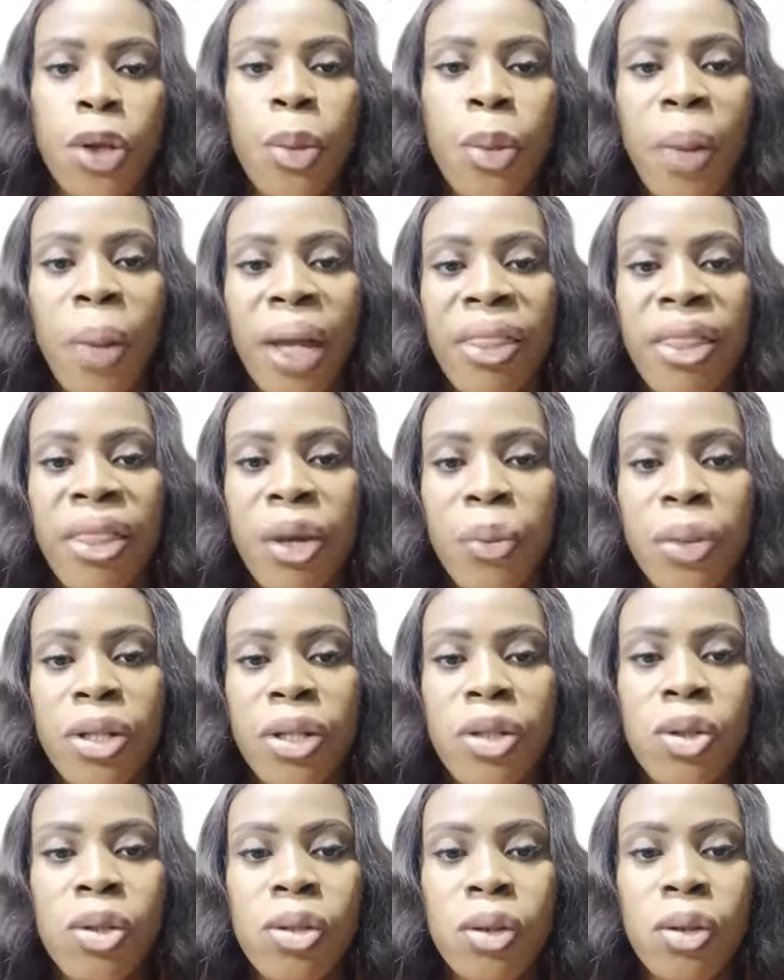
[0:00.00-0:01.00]
you partner
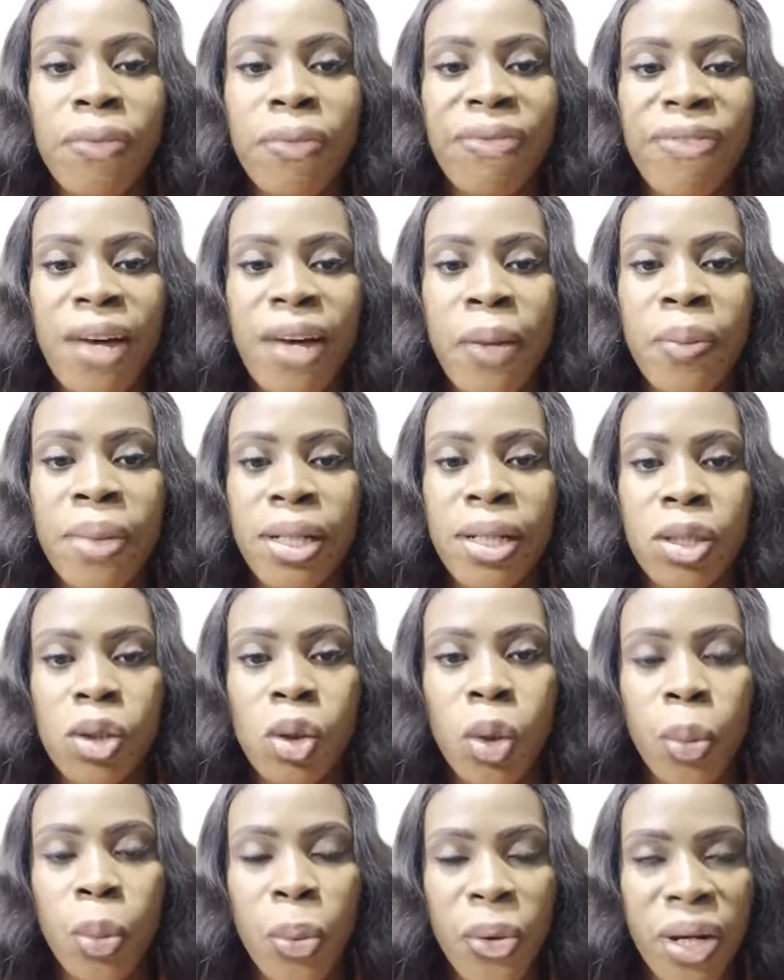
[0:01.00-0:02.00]
with farmers
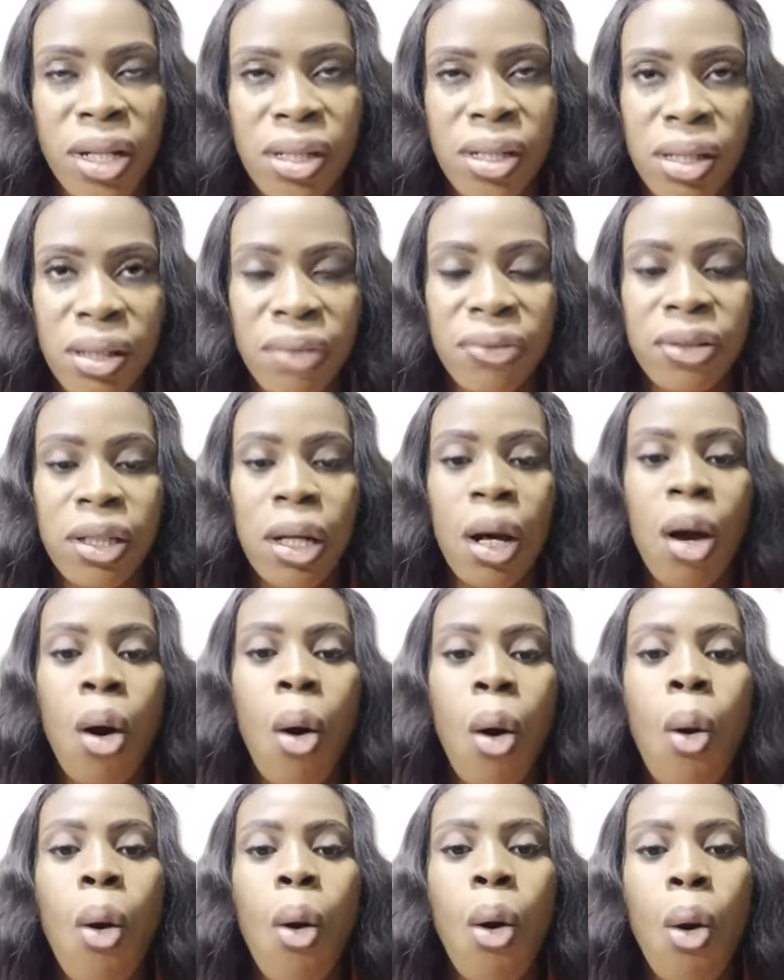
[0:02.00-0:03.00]
cooperatives
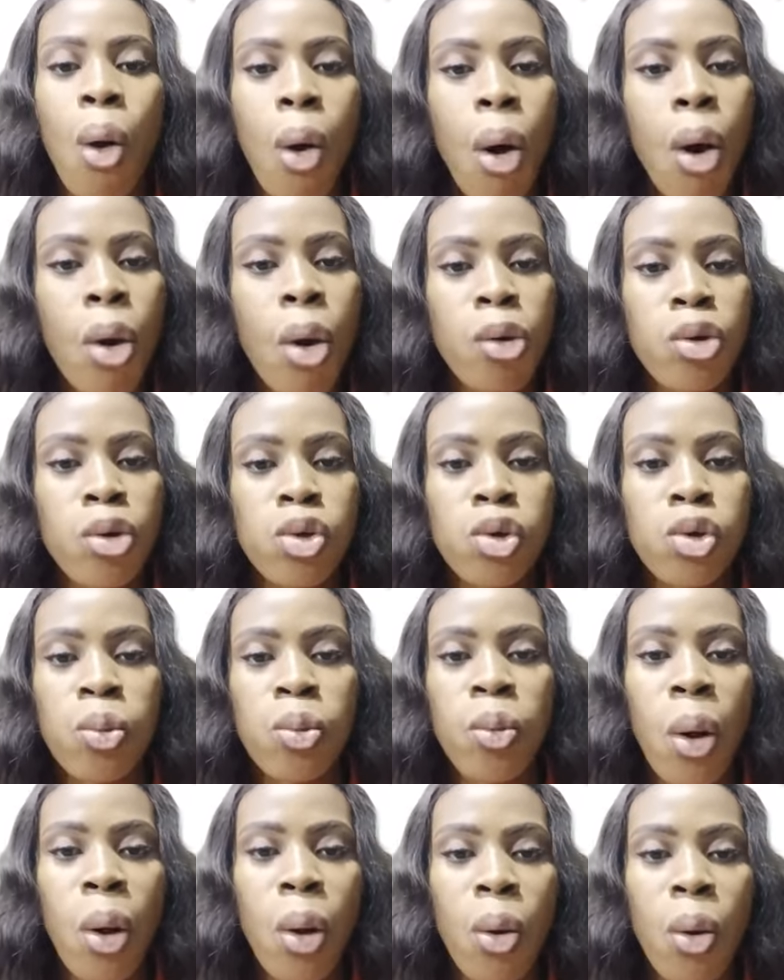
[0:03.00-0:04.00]
or
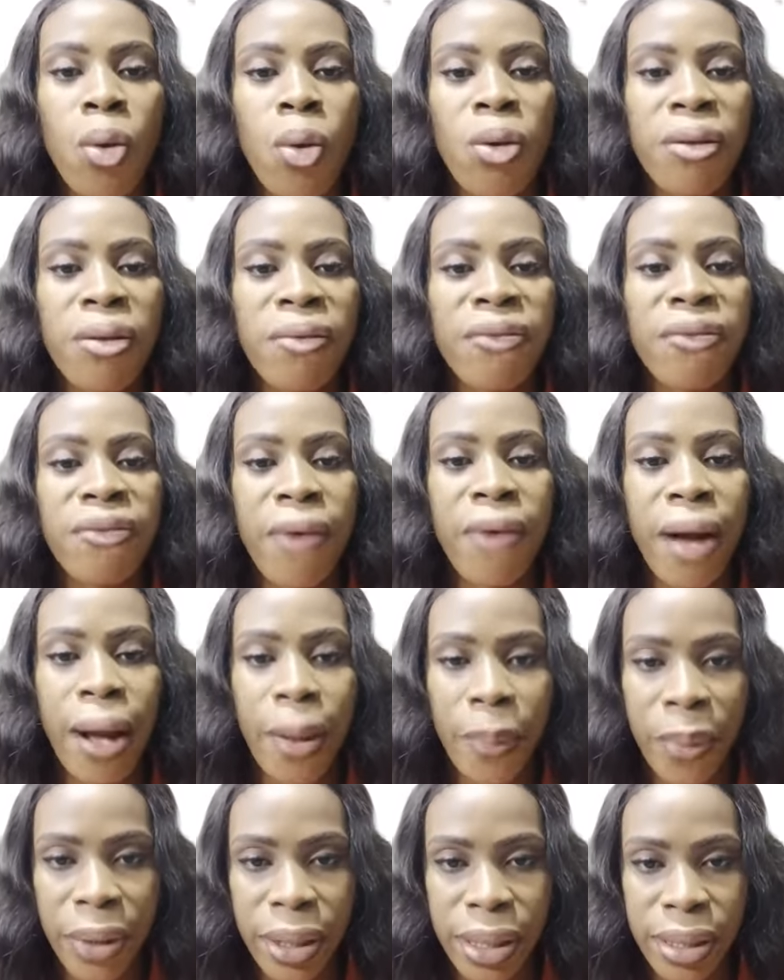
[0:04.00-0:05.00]
smallholder
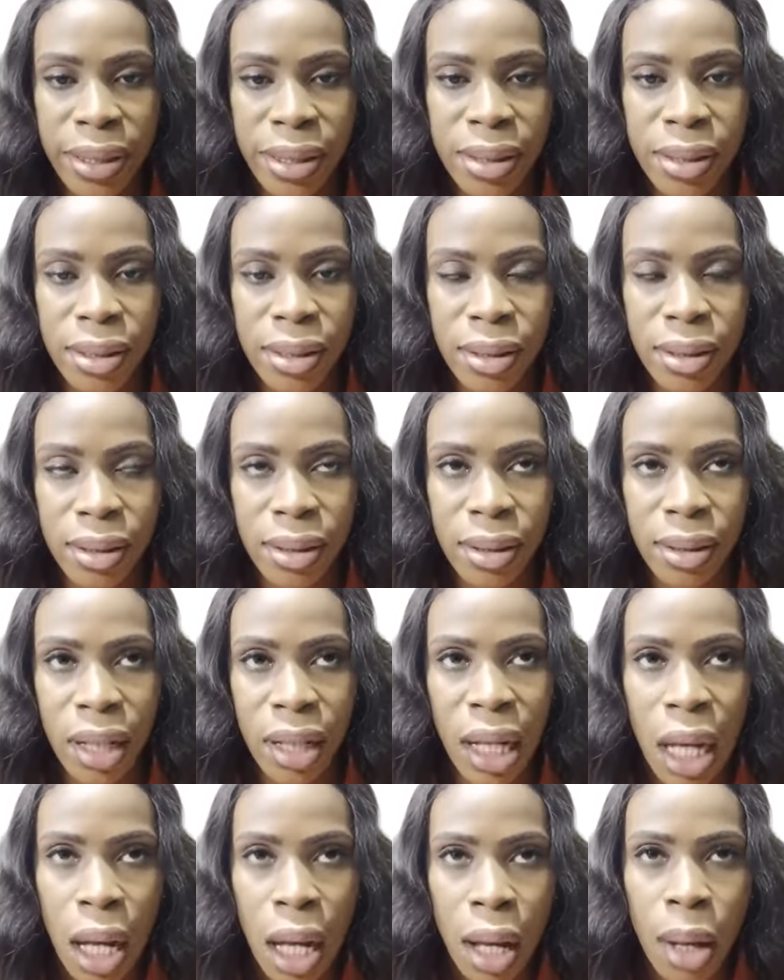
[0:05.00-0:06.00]
farmers.
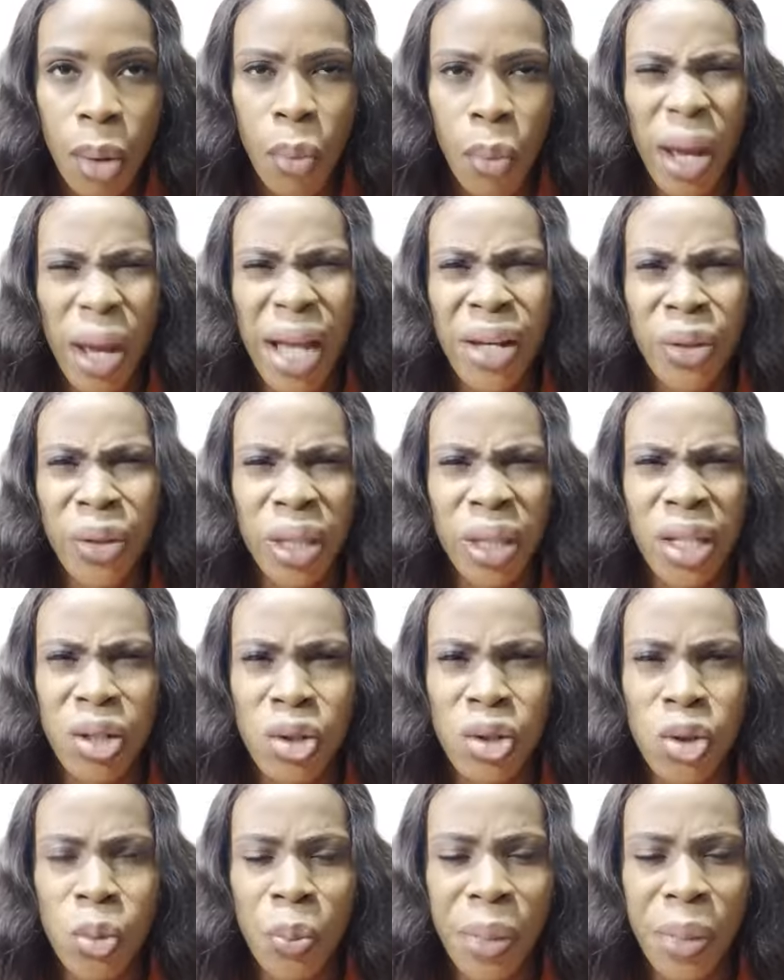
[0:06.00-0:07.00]
Why do you think
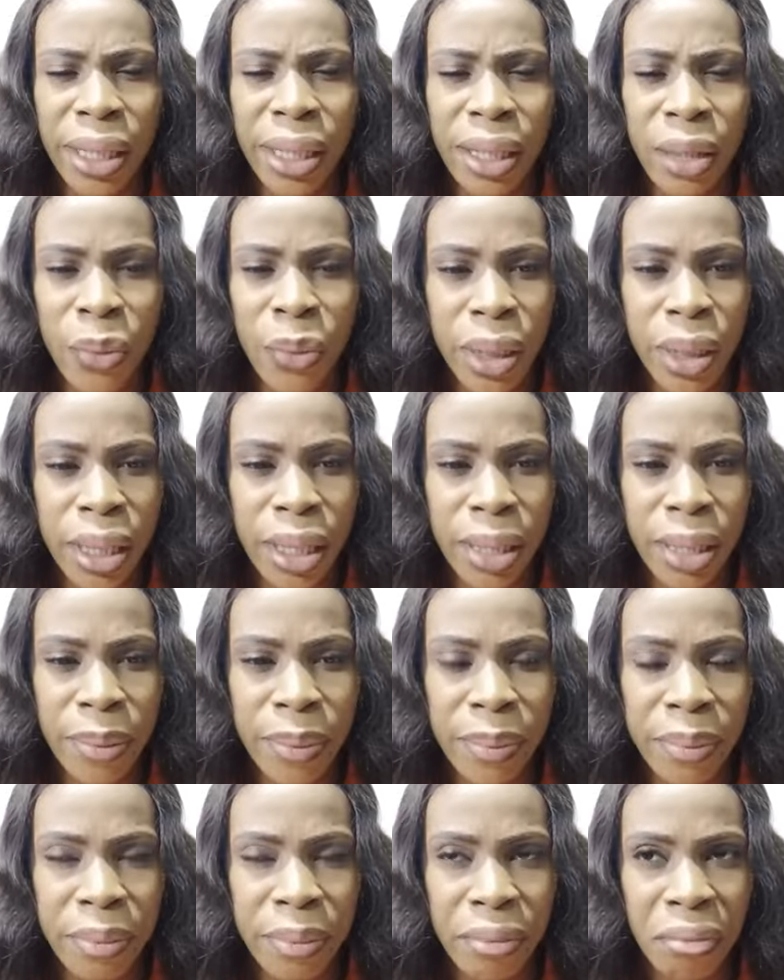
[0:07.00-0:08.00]
you should partner with
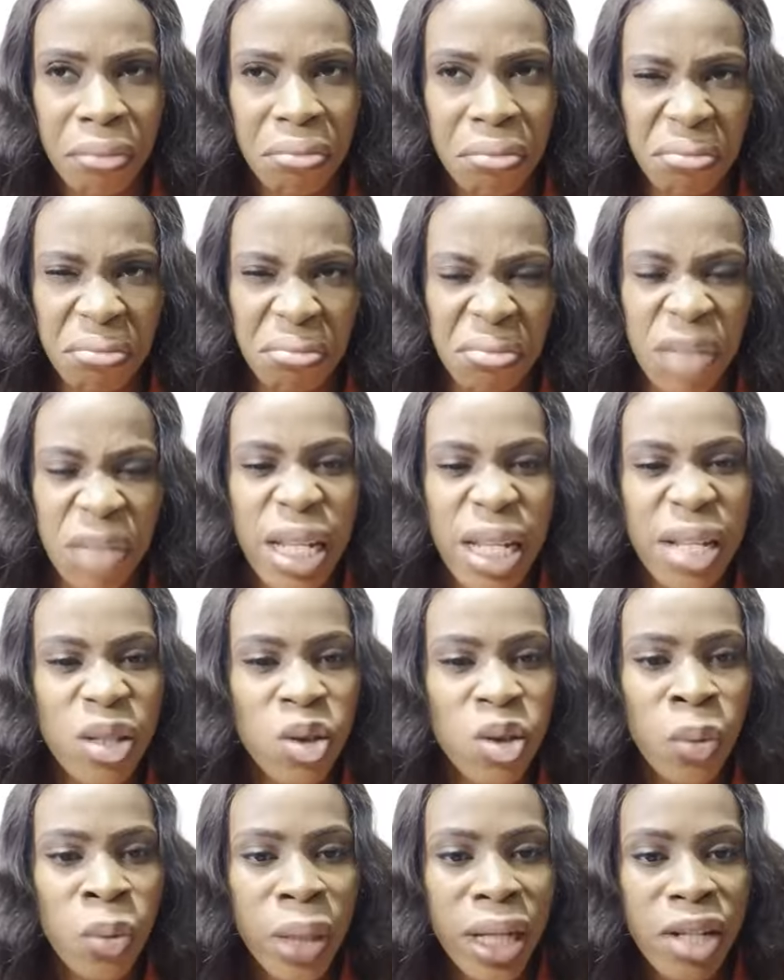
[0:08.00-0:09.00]
them?
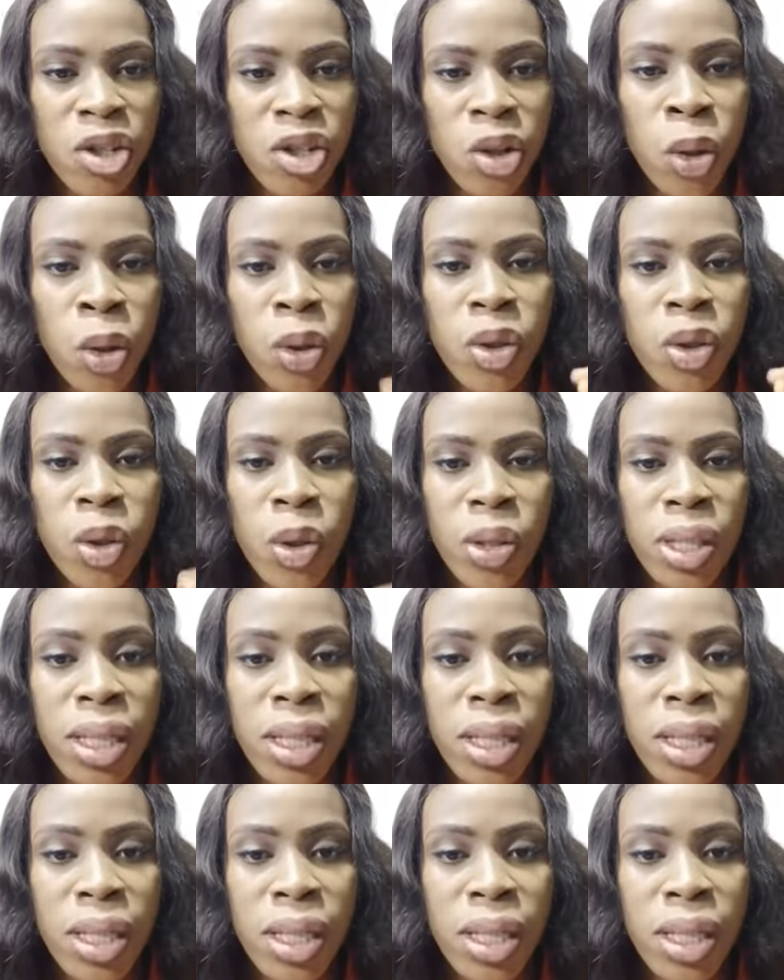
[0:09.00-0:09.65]
It's to ensure